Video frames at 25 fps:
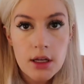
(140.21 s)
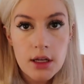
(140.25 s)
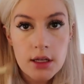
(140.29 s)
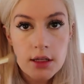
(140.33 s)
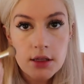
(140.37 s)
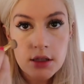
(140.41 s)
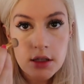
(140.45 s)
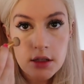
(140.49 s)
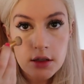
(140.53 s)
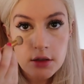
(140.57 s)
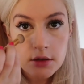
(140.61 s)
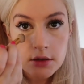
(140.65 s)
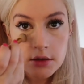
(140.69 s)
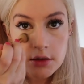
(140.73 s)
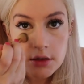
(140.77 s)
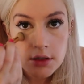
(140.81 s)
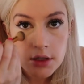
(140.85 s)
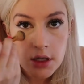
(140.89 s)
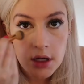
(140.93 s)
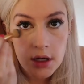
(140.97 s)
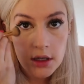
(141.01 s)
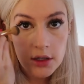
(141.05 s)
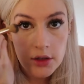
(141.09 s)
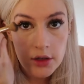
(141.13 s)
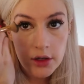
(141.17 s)
Get those
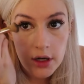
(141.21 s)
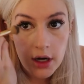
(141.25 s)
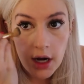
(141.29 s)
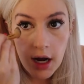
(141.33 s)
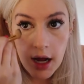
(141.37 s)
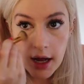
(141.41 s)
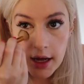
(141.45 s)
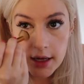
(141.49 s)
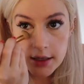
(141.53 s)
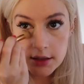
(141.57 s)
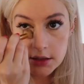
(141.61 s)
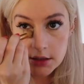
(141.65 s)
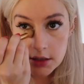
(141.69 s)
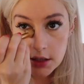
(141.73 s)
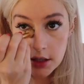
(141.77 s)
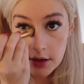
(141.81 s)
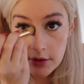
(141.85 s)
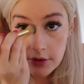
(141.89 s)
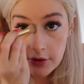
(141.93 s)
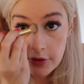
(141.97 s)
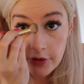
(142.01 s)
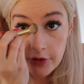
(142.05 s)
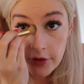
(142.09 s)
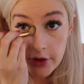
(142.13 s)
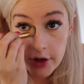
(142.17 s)
under eyes
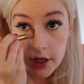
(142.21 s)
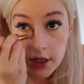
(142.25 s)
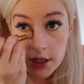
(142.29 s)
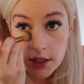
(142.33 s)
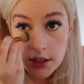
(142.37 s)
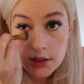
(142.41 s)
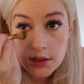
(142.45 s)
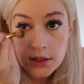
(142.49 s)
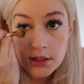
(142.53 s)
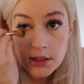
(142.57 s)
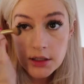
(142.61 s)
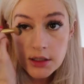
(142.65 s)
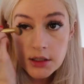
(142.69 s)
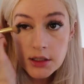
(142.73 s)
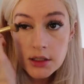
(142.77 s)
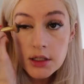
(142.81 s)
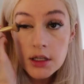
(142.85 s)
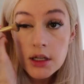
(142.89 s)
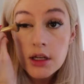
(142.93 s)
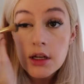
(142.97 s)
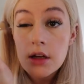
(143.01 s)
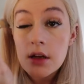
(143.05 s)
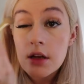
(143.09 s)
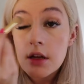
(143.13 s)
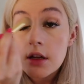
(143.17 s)
first.
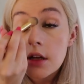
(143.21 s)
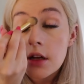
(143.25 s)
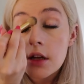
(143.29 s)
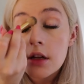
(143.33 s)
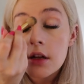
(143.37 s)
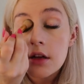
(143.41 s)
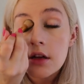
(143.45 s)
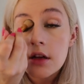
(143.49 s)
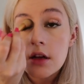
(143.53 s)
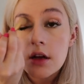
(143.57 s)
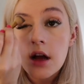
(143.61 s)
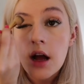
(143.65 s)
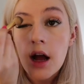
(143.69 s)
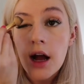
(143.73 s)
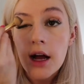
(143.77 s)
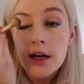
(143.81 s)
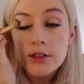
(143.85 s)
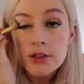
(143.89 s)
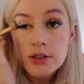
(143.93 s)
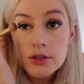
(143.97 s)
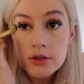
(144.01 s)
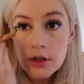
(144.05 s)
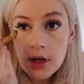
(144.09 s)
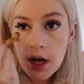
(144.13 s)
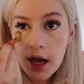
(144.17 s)
I
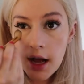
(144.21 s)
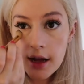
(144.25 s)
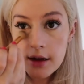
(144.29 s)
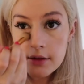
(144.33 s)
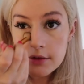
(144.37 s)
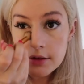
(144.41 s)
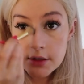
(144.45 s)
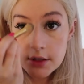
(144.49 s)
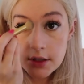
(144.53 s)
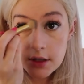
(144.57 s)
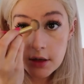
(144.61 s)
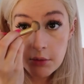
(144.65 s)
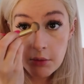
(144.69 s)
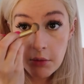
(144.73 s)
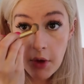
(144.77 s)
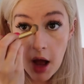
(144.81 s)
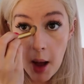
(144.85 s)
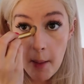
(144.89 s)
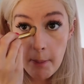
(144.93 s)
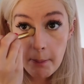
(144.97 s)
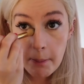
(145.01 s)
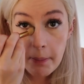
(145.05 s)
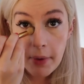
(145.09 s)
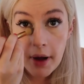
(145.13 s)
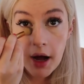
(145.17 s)
do have some
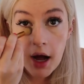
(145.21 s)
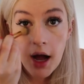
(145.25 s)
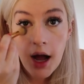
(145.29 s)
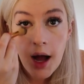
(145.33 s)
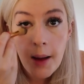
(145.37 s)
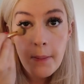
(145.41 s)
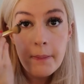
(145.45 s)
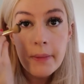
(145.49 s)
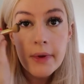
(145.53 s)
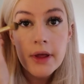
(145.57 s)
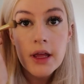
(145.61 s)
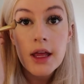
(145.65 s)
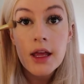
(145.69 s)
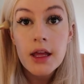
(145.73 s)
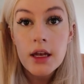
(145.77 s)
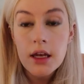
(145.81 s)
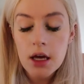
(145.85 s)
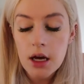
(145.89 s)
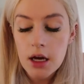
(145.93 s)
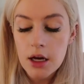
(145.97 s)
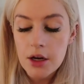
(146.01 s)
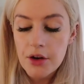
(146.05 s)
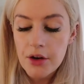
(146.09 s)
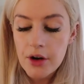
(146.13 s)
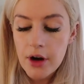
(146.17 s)
pop-in
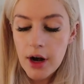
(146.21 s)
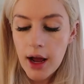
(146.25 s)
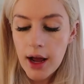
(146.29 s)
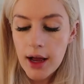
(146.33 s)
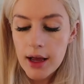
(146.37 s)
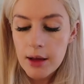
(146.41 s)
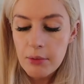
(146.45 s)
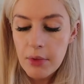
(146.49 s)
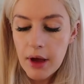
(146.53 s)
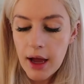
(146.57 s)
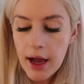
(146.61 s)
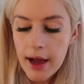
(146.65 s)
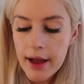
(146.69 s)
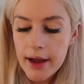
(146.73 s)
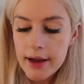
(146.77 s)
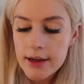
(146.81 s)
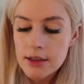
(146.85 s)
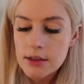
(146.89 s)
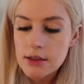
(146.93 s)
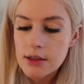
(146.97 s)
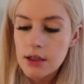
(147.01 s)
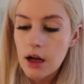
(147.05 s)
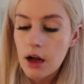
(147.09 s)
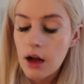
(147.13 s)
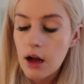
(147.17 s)
under eye
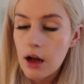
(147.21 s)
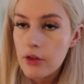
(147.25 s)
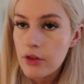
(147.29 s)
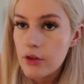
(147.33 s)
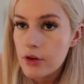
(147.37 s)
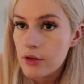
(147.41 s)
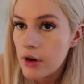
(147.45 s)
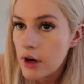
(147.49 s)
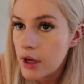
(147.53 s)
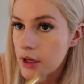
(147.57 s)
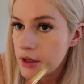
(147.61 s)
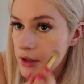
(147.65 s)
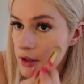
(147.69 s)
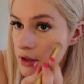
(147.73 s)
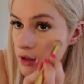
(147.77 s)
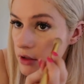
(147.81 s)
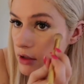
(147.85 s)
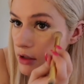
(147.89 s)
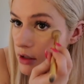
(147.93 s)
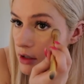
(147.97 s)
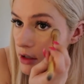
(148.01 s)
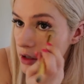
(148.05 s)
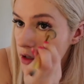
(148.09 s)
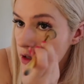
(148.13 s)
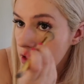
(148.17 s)
bags on the
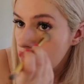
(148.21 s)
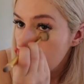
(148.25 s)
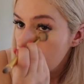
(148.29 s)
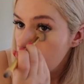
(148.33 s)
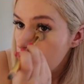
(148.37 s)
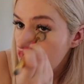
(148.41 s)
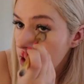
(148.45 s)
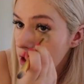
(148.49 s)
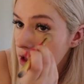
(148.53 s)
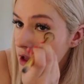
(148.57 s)
regular.